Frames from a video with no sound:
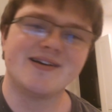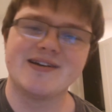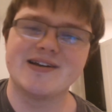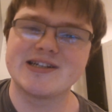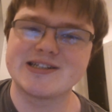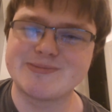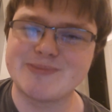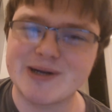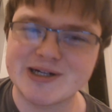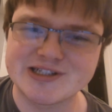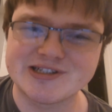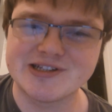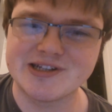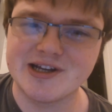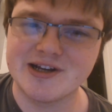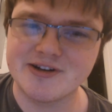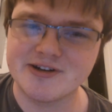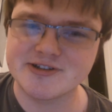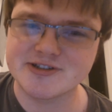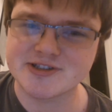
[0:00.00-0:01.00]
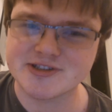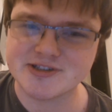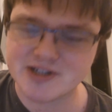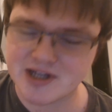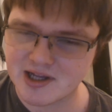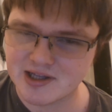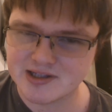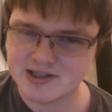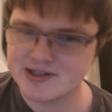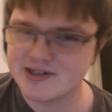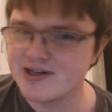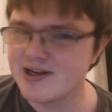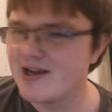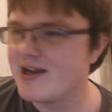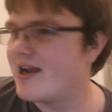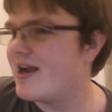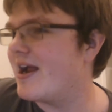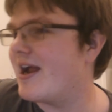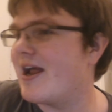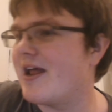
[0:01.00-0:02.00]
especially under Stalin.
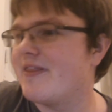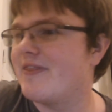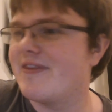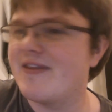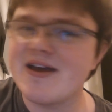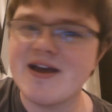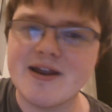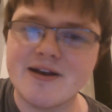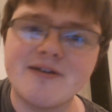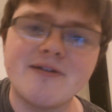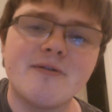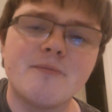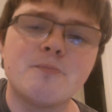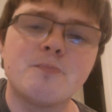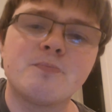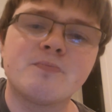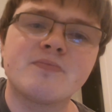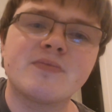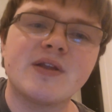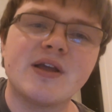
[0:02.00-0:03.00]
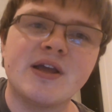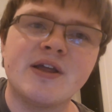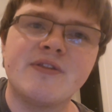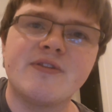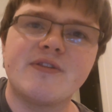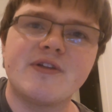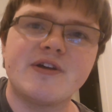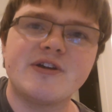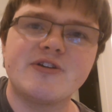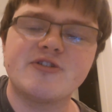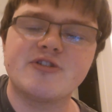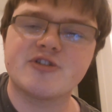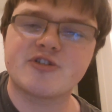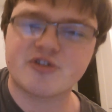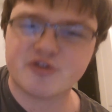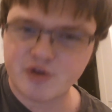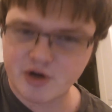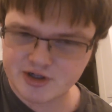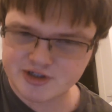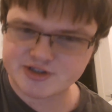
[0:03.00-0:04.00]
And then in the
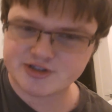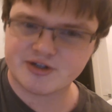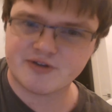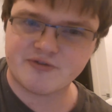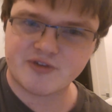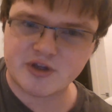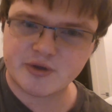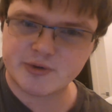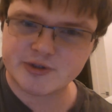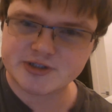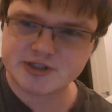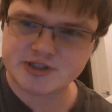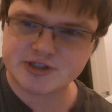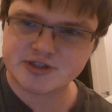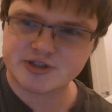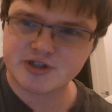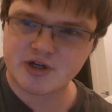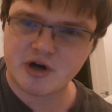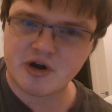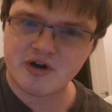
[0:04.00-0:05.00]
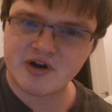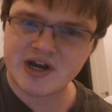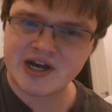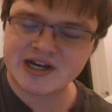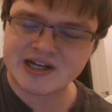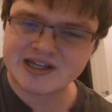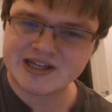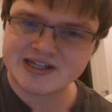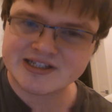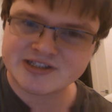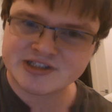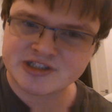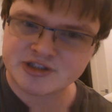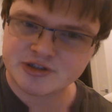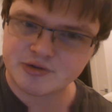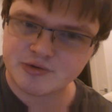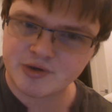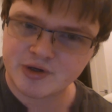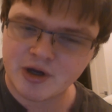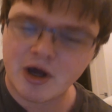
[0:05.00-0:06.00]
destruction of the USSR, it led
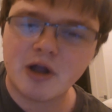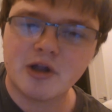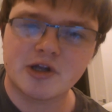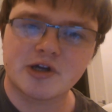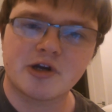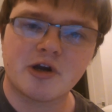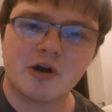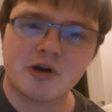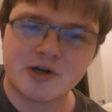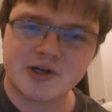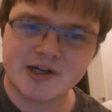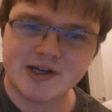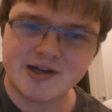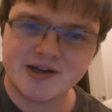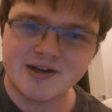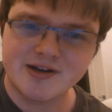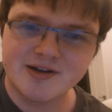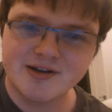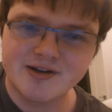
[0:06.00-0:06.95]
to an oligarchy.